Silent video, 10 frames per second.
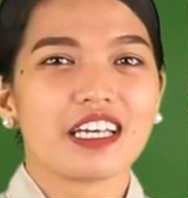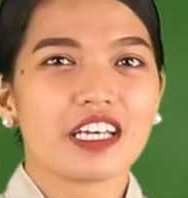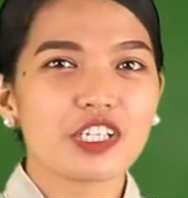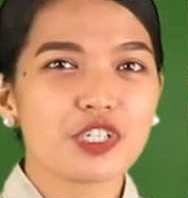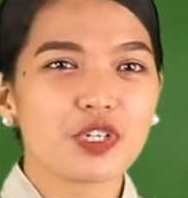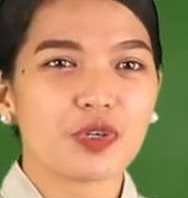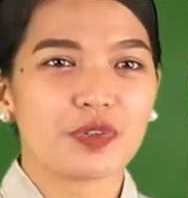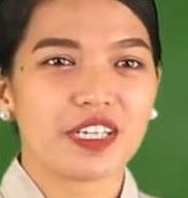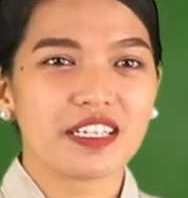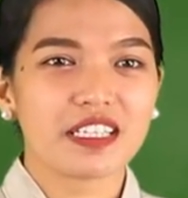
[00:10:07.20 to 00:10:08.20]
Each
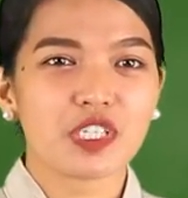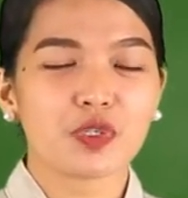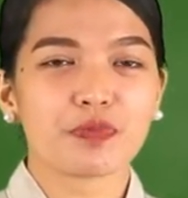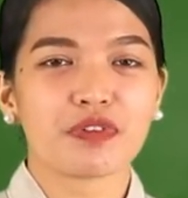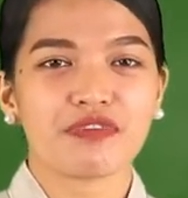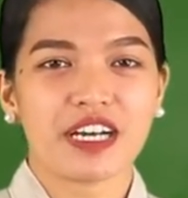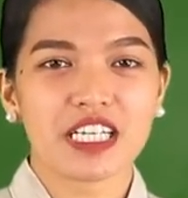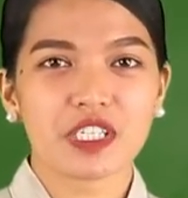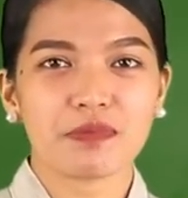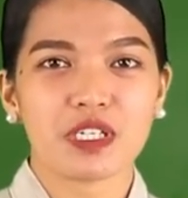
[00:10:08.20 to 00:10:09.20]
unit is
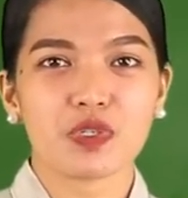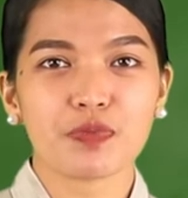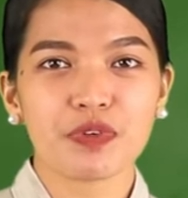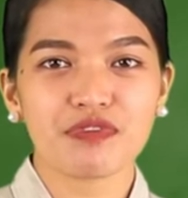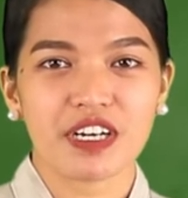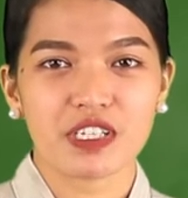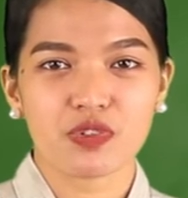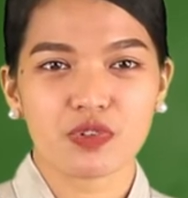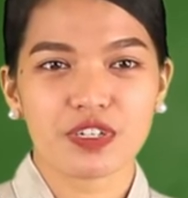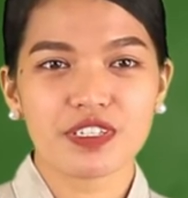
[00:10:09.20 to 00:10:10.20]
supervised by
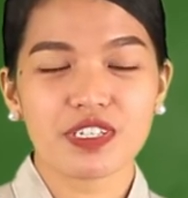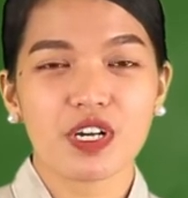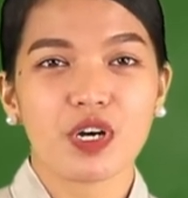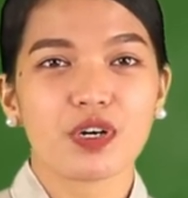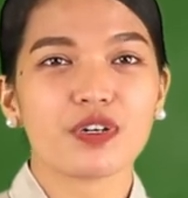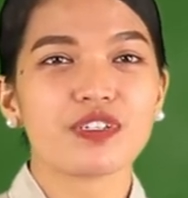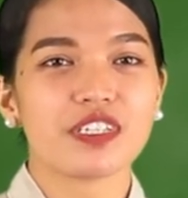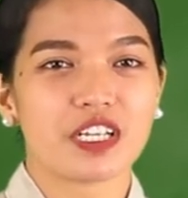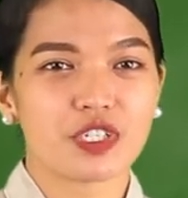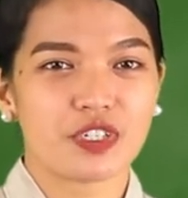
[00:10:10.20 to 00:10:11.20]
supervisors or
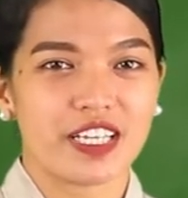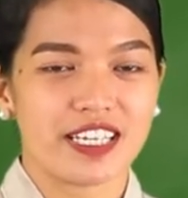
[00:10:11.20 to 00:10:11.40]
section